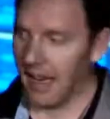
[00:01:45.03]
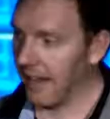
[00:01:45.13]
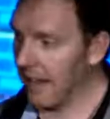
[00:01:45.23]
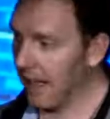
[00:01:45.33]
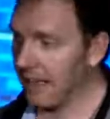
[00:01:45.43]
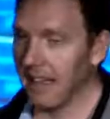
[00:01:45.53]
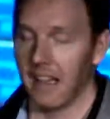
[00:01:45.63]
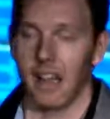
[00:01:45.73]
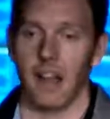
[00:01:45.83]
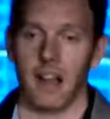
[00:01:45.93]
And then
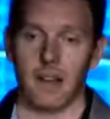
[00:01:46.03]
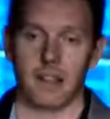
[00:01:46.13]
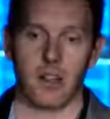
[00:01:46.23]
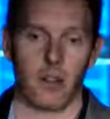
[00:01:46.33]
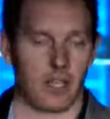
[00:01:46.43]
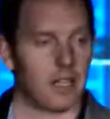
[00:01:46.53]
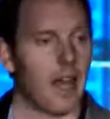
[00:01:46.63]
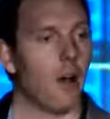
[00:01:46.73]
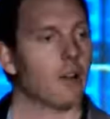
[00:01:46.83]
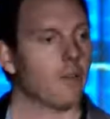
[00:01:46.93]
the
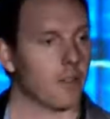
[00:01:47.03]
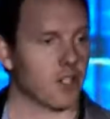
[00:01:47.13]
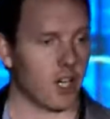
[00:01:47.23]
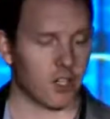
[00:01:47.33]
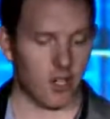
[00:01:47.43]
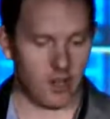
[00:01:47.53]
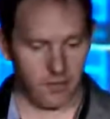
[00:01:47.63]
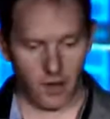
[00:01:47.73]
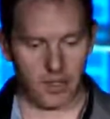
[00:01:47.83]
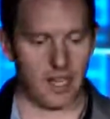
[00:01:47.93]
cloud infrastructure at
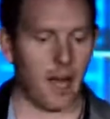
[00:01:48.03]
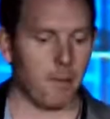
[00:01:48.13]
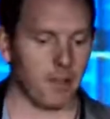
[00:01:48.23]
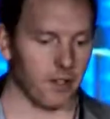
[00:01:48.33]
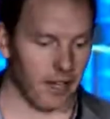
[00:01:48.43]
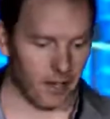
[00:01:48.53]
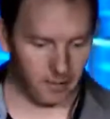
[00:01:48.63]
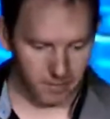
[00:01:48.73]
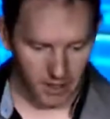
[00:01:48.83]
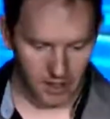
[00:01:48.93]
the very top of the layer,
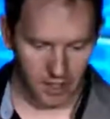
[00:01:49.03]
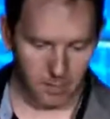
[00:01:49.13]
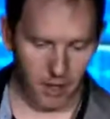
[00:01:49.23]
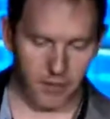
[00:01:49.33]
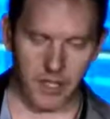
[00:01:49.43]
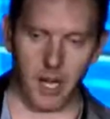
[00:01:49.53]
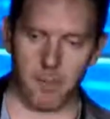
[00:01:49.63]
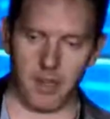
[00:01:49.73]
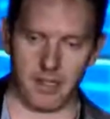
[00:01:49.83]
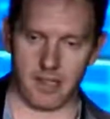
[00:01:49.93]
above the
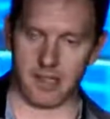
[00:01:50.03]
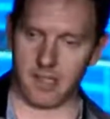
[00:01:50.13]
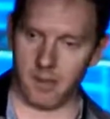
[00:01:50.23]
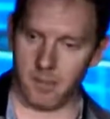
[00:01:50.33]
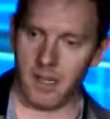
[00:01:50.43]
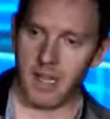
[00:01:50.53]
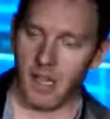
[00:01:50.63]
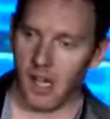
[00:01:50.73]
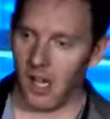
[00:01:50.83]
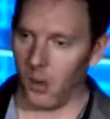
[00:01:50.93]
operating system,
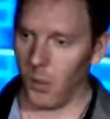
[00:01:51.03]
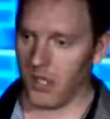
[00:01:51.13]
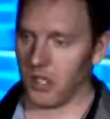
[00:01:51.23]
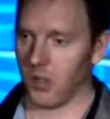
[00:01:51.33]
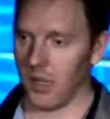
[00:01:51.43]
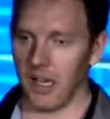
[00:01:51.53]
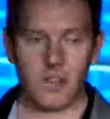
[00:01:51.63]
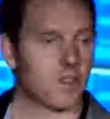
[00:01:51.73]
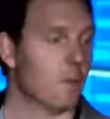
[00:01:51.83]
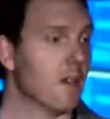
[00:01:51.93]
which you can
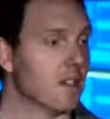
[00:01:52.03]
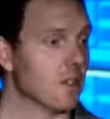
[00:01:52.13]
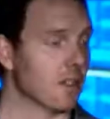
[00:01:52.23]
instrument.